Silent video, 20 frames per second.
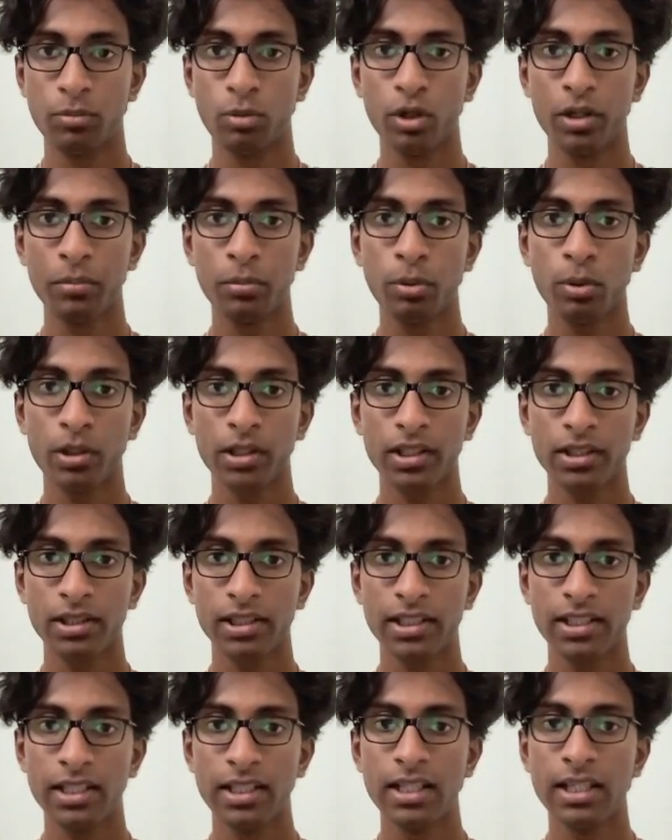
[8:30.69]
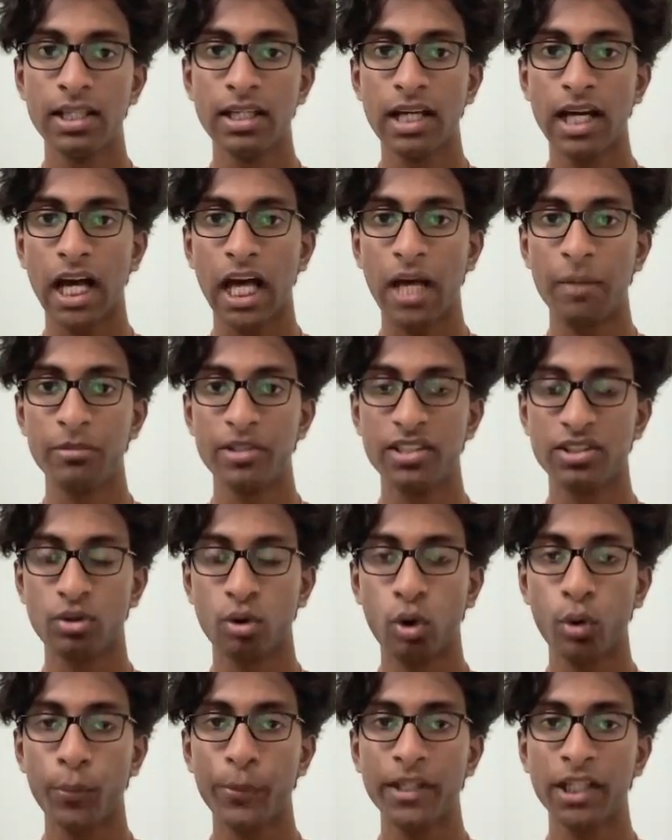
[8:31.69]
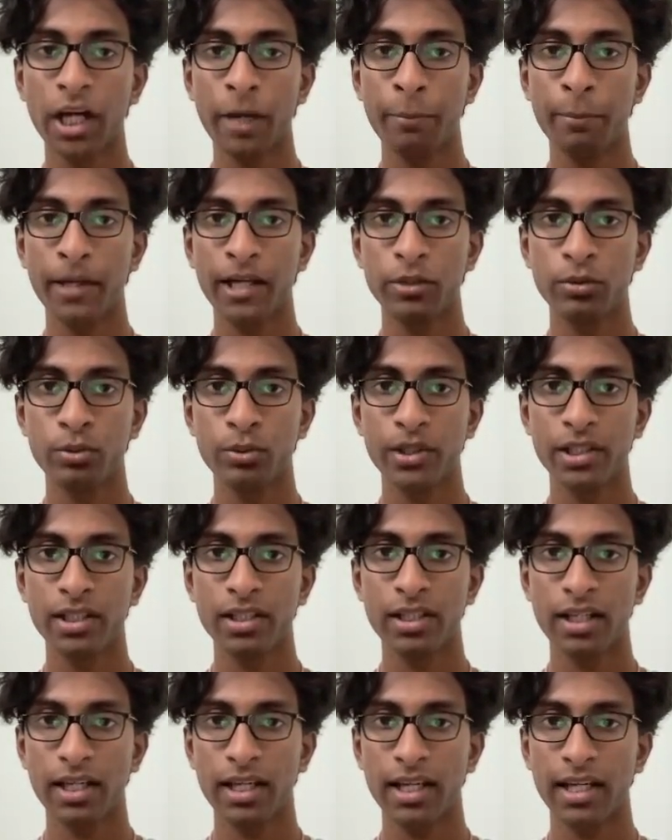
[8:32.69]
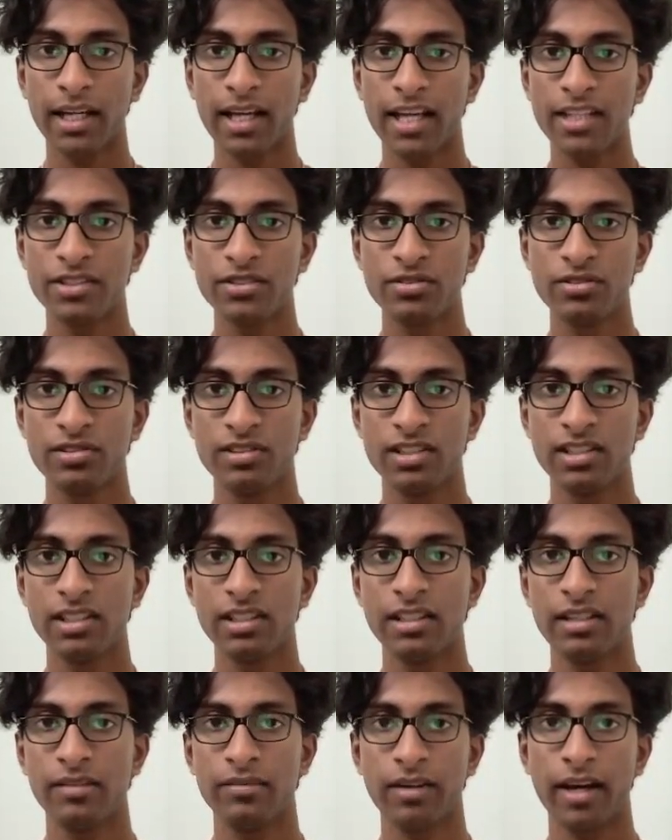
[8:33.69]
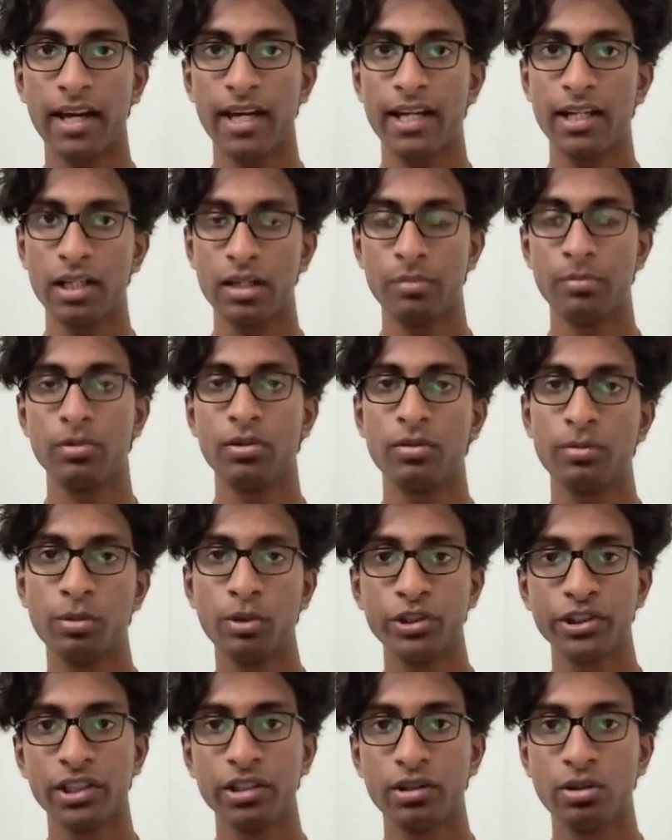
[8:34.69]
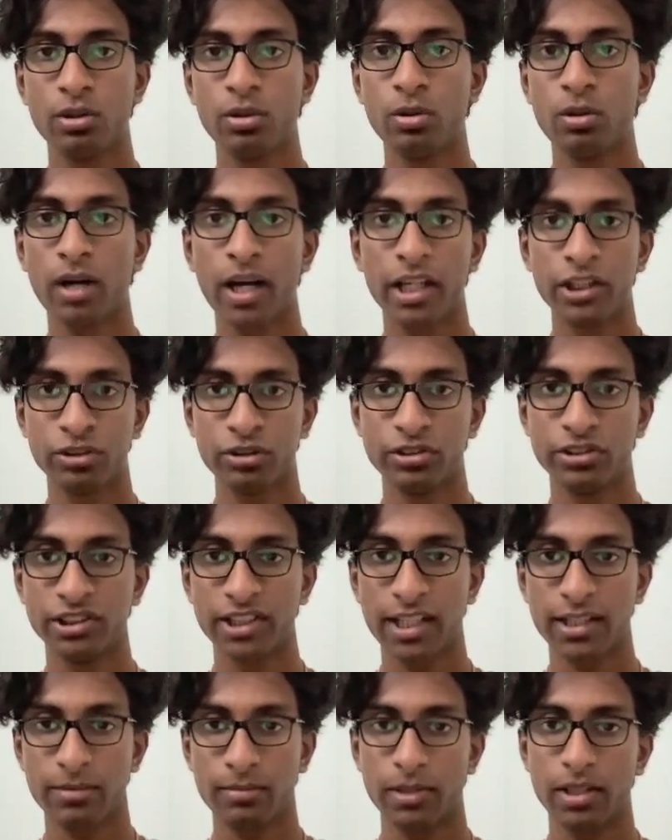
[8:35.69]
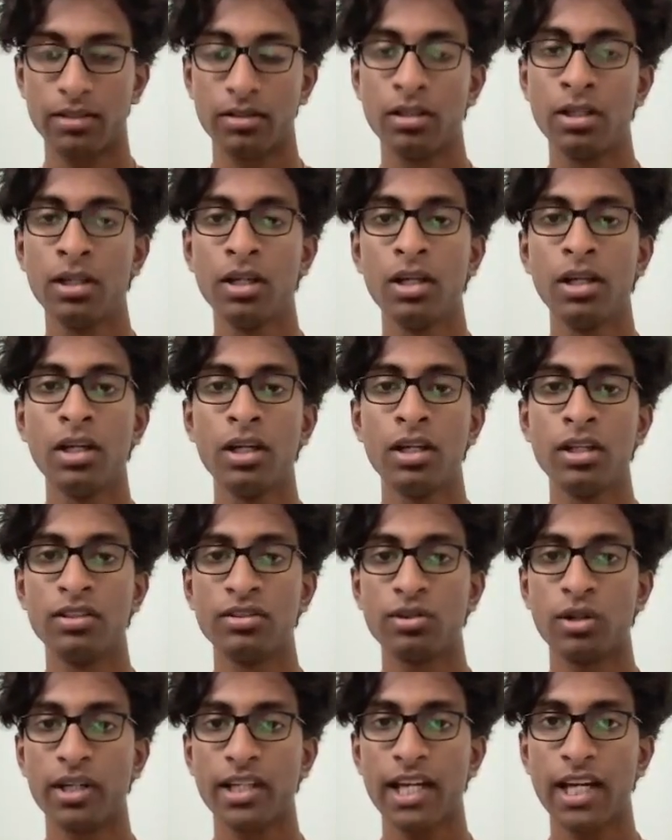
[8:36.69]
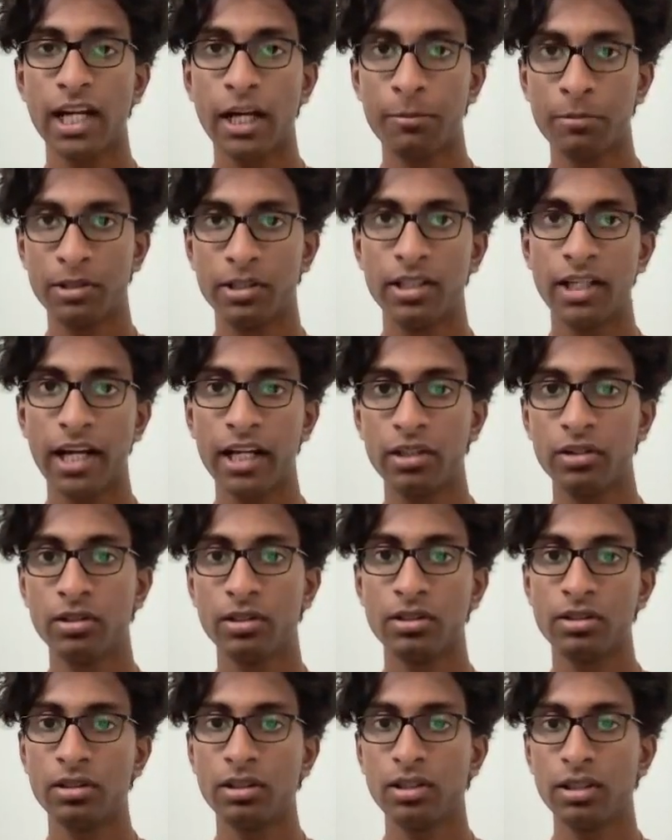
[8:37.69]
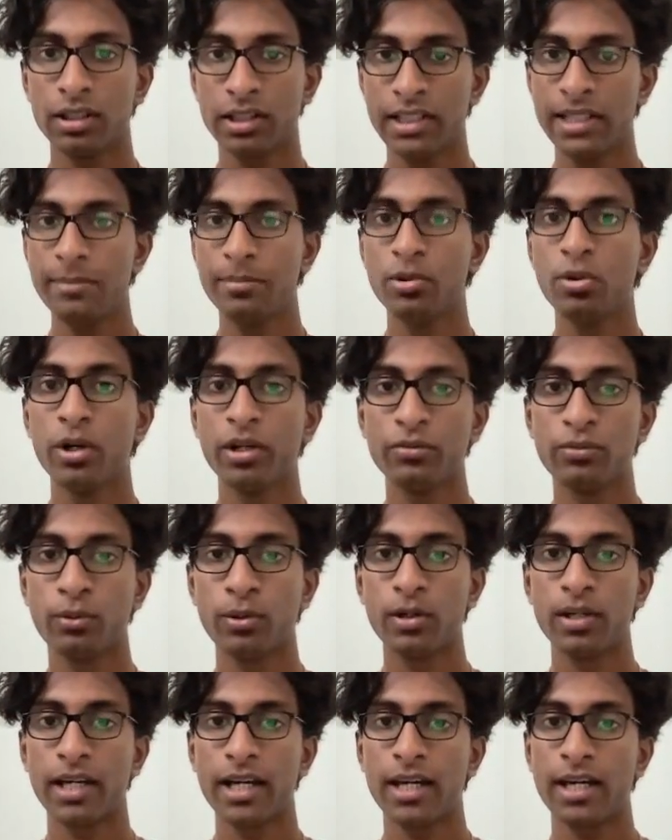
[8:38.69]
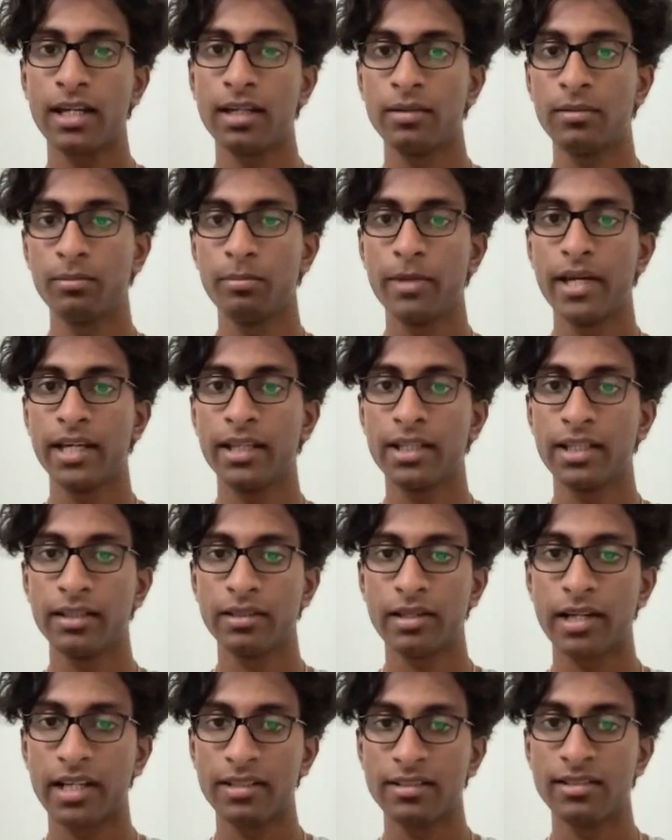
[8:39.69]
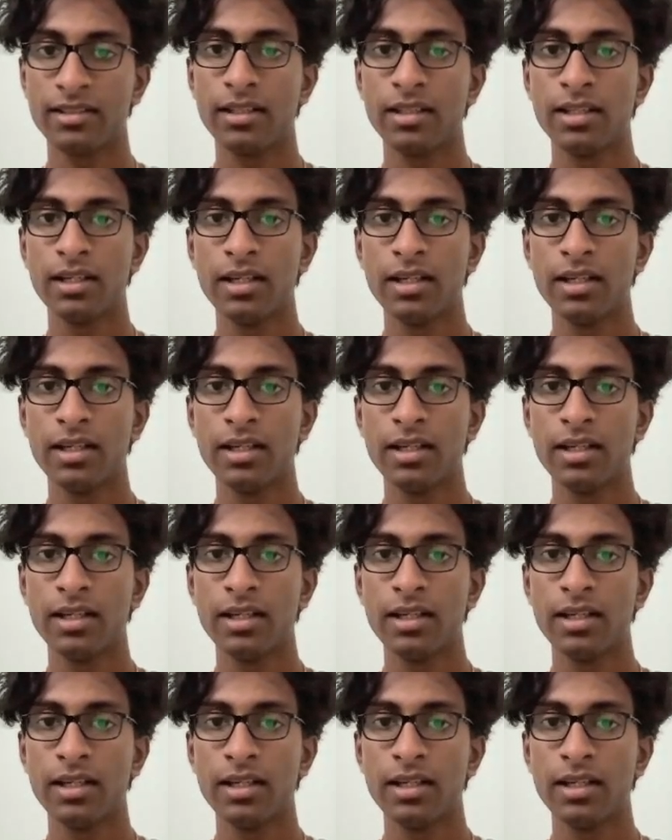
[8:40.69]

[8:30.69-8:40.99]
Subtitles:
More importantly, I'm just opening up my queen, and as you see, if I end up pushing through, I should checkmate. So again, I'm trying to keep going forward and making threats.